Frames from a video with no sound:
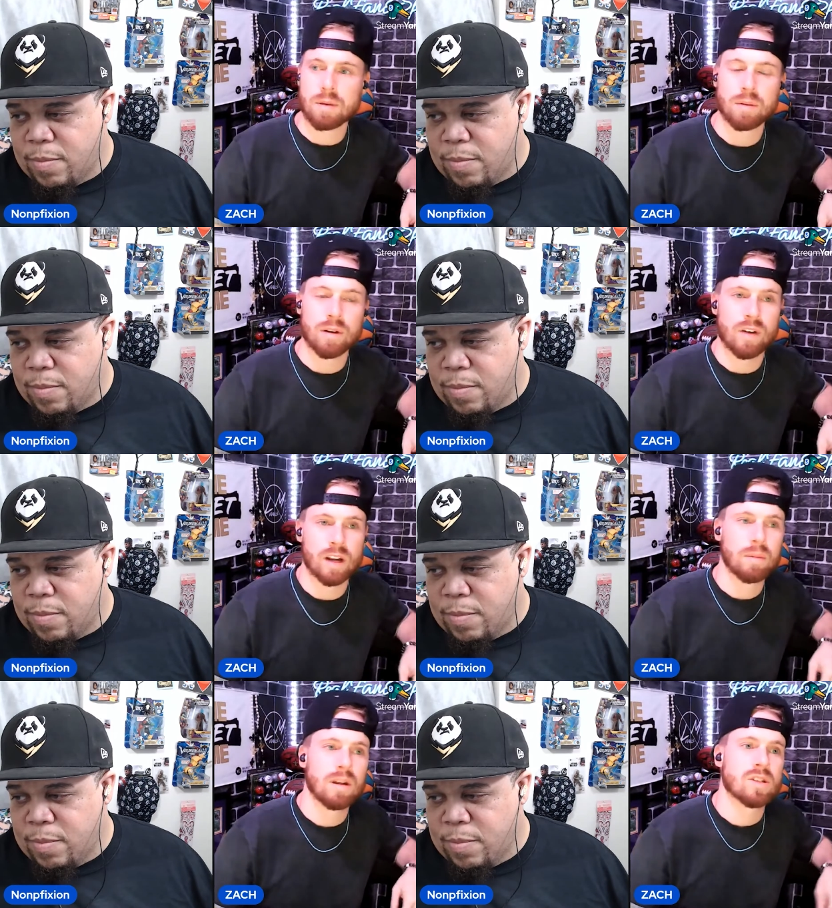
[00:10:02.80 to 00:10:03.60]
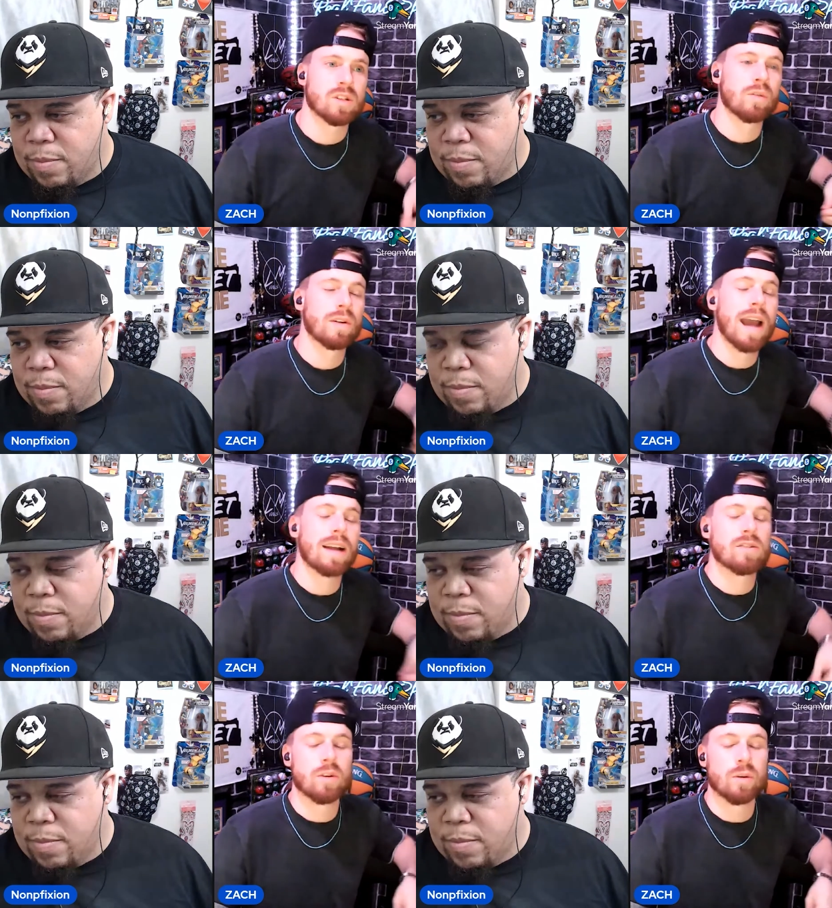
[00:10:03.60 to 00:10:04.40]
Speaker 1: that people have recommended us to
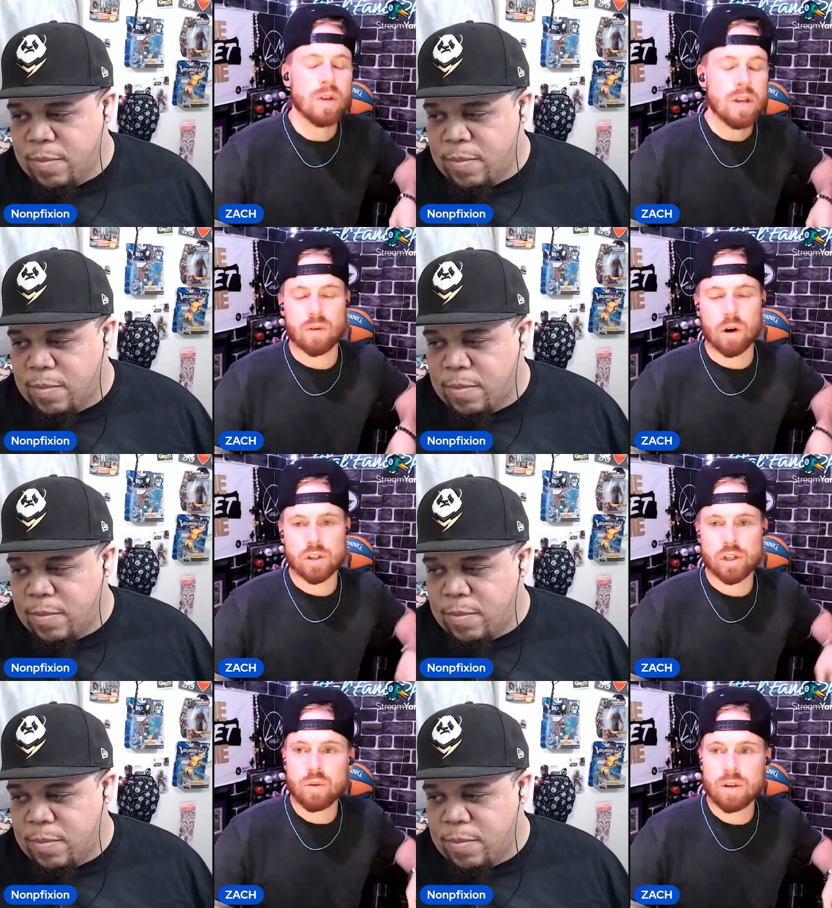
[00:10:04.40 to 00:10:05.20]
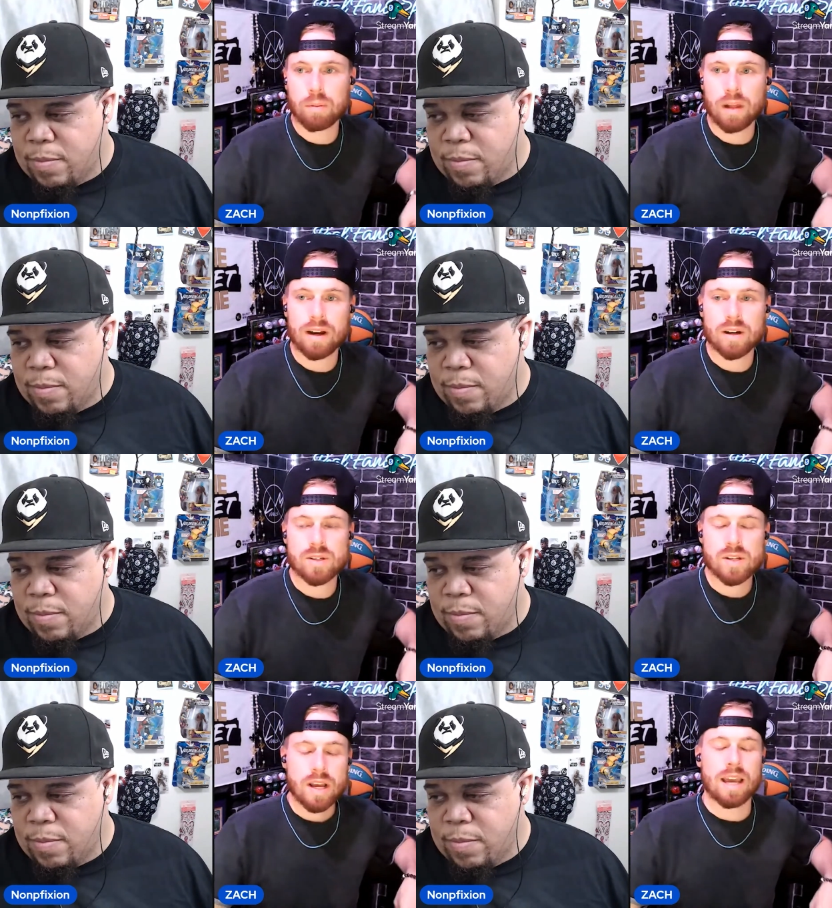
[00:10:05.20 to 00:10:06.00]
react to as far as union
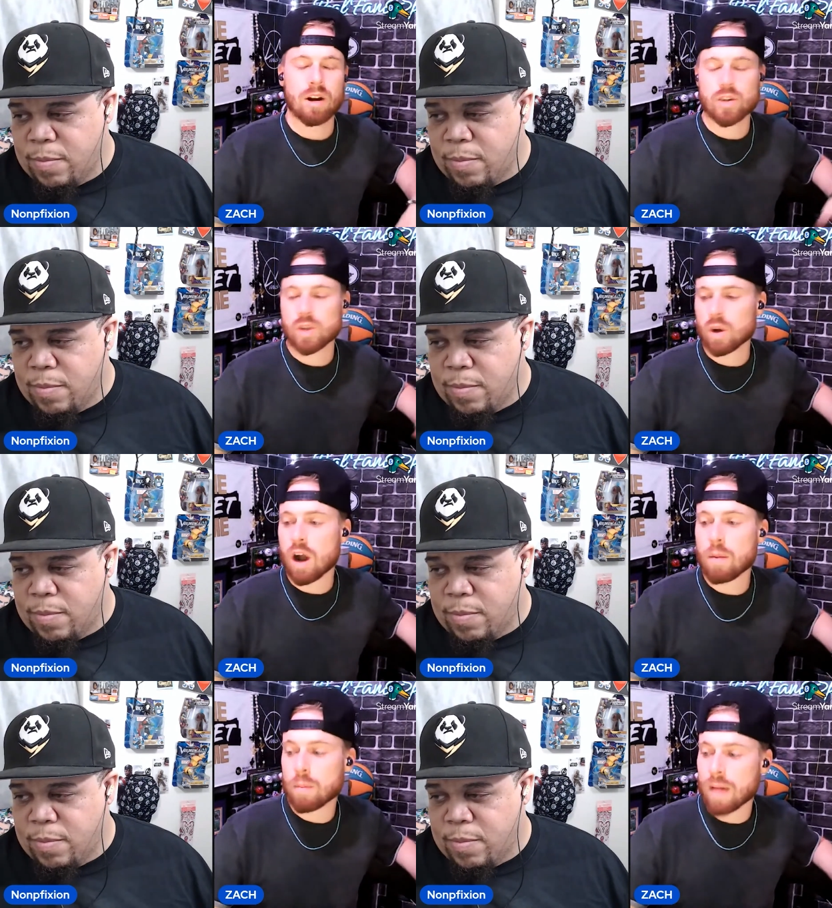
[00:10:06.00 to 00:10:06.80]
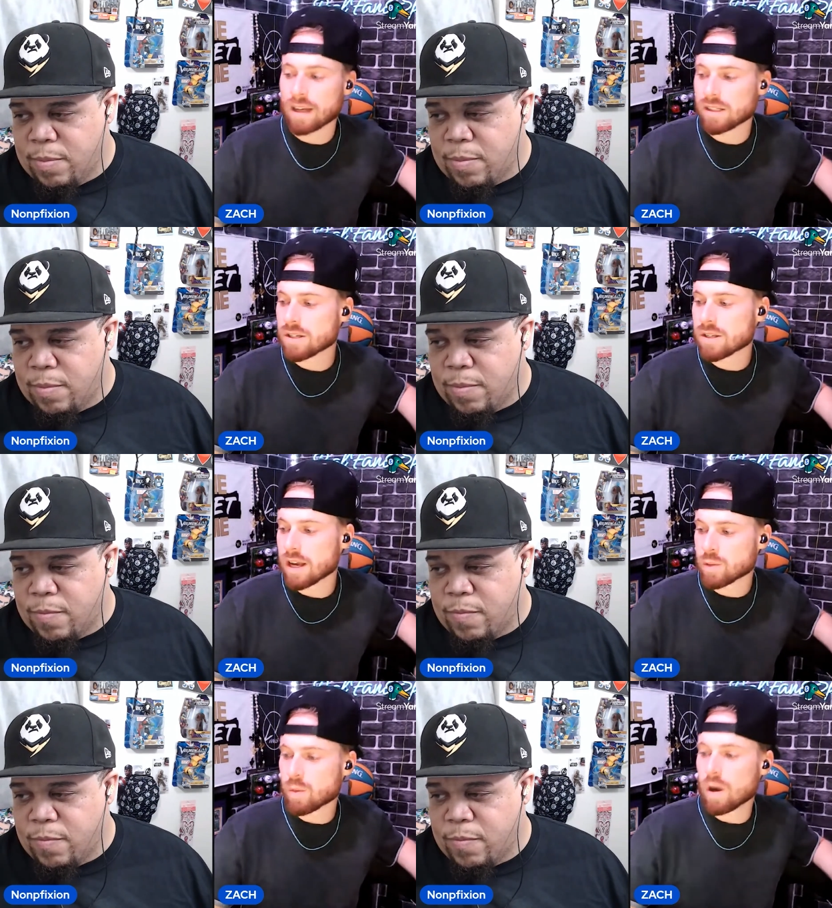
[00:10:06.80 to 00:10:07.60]
players, and also a couple matches
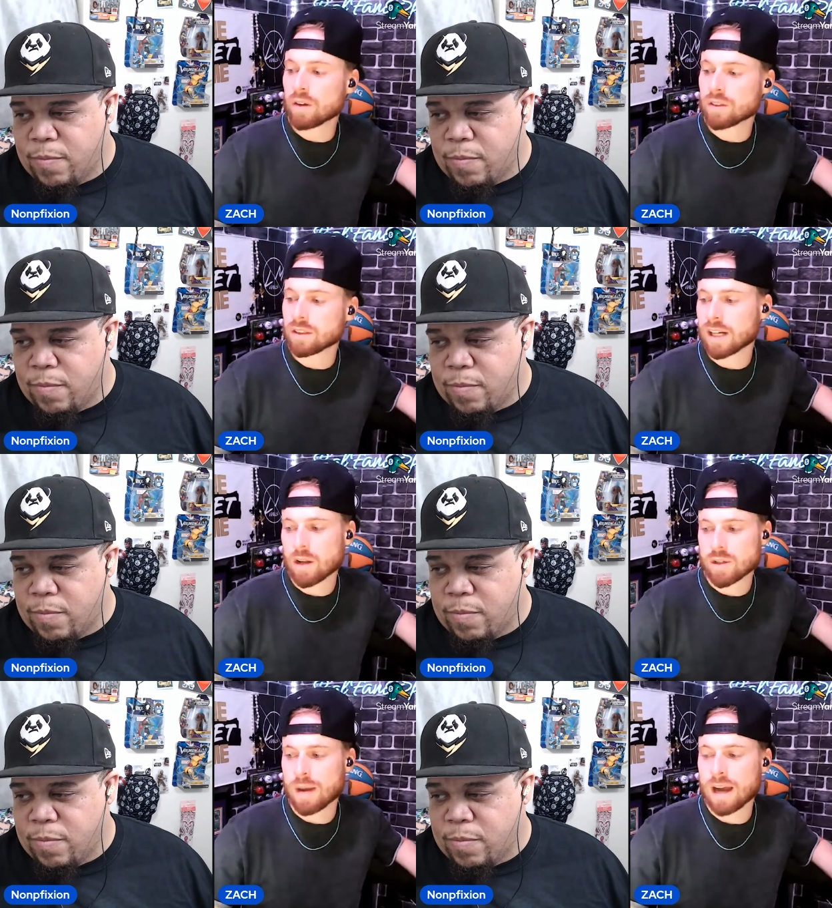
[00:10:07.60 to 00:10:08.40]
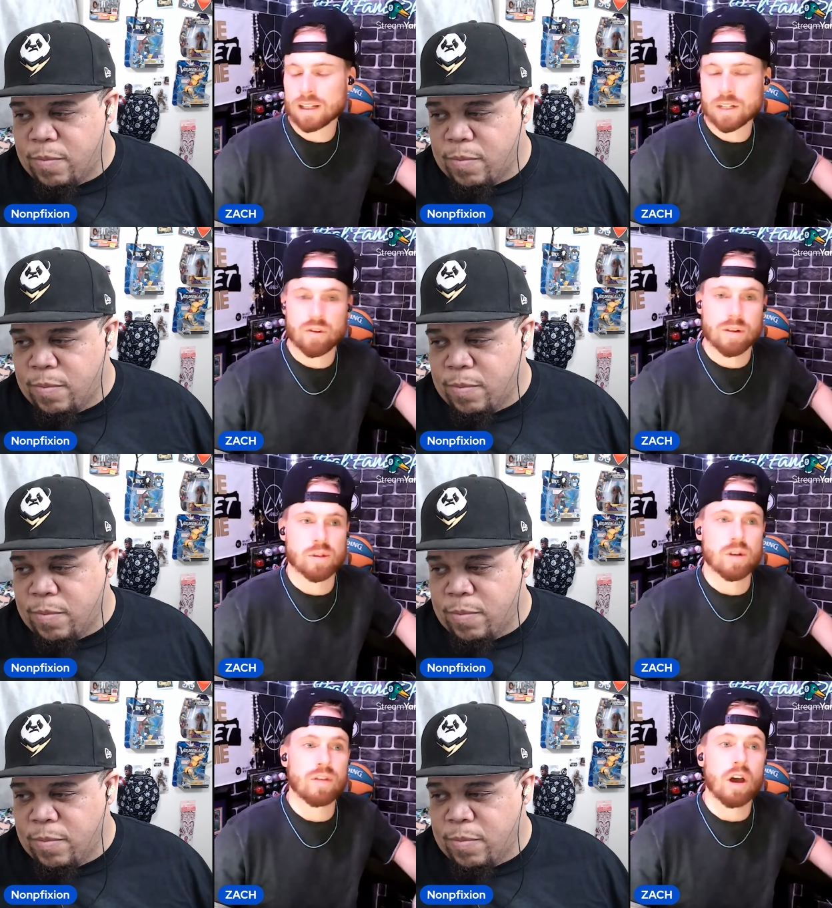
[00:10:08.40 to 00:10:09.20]
as well to check out some highlights
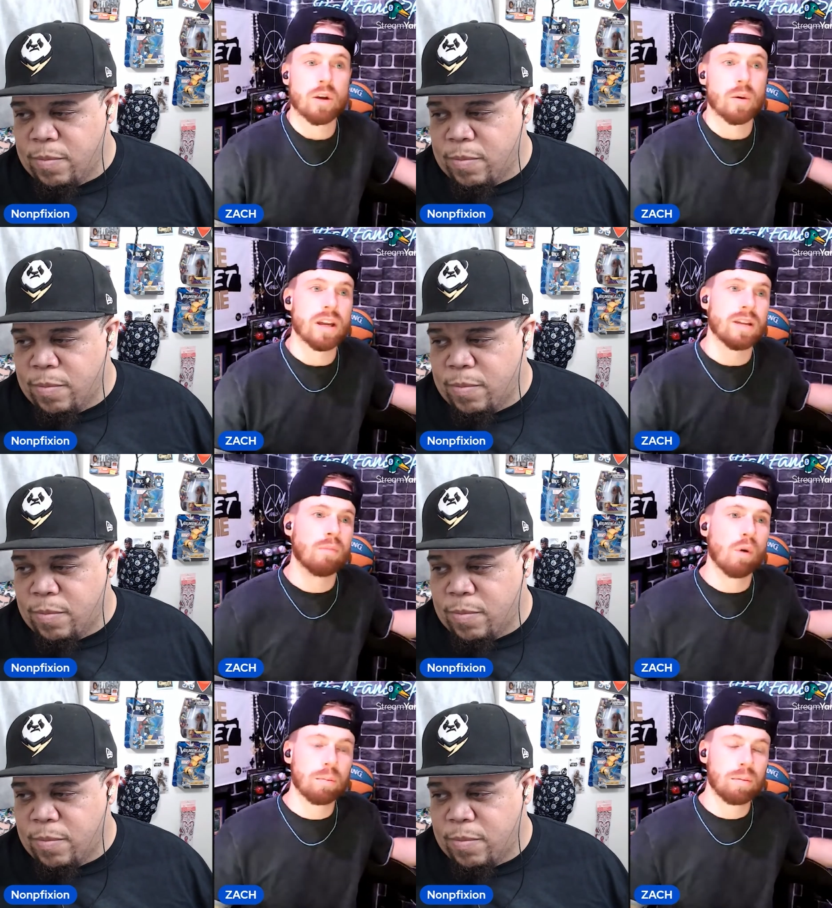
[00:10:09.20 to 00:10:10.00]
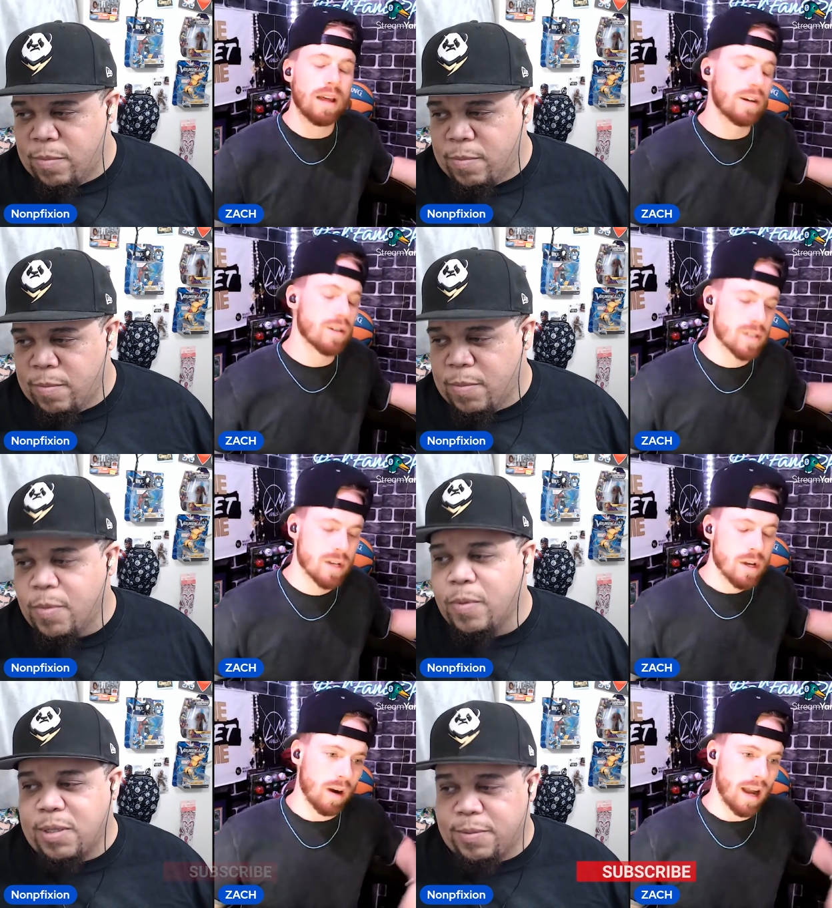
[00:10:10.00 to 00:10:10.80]
from. So if y'all know any more
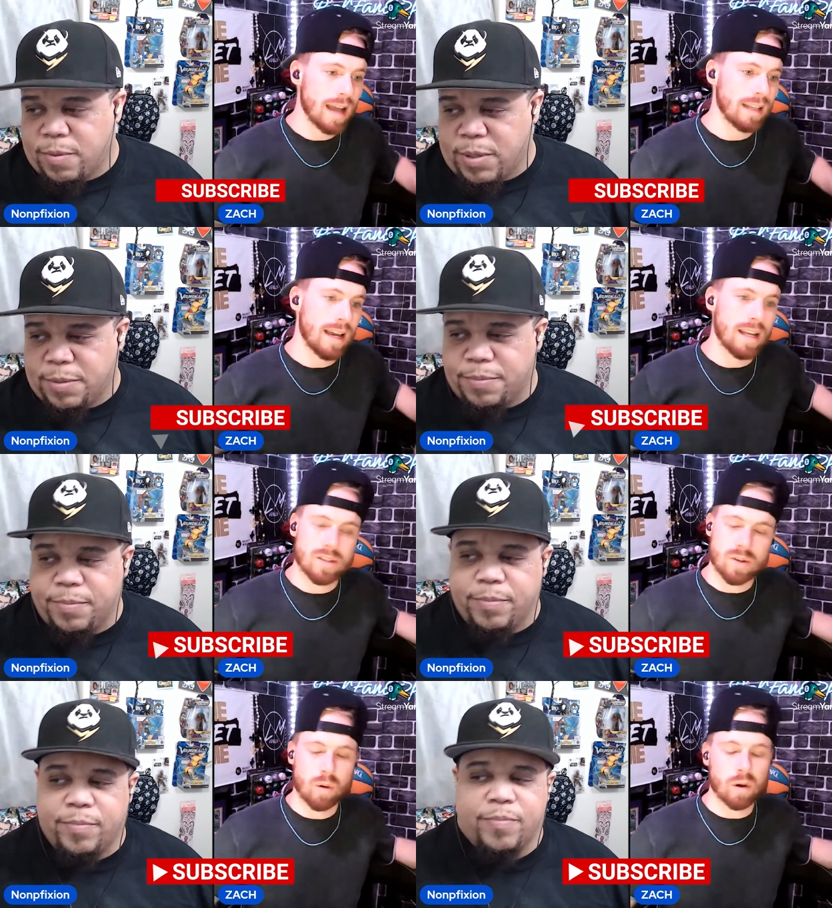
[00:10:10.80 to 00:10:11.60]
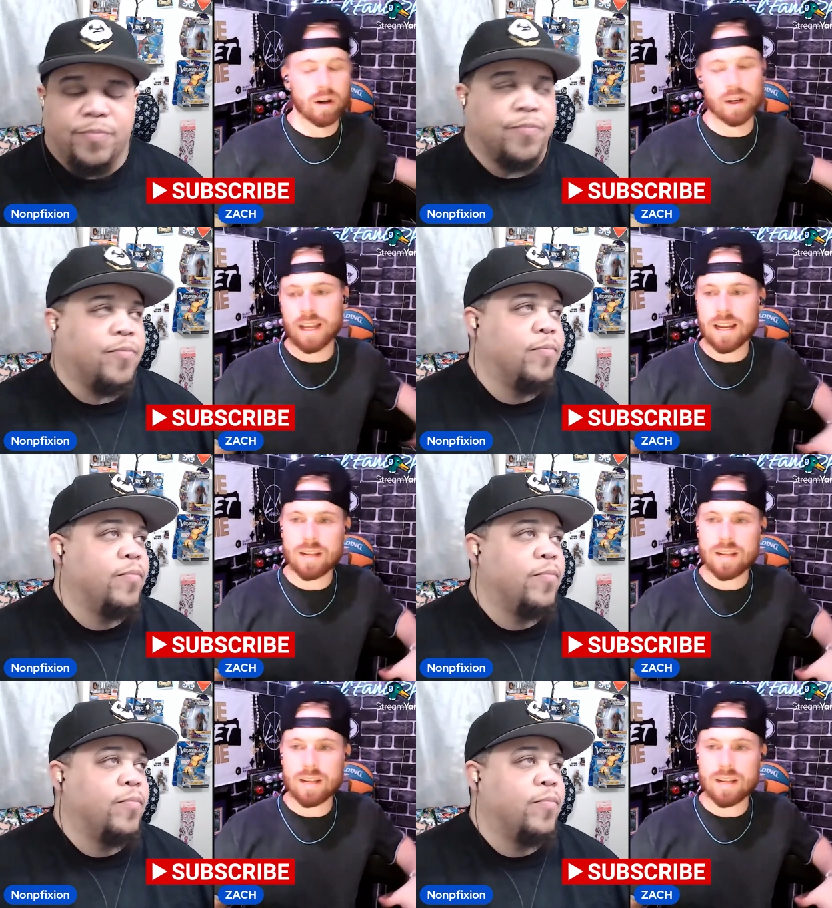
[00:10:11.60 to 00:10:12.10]
players or highlights or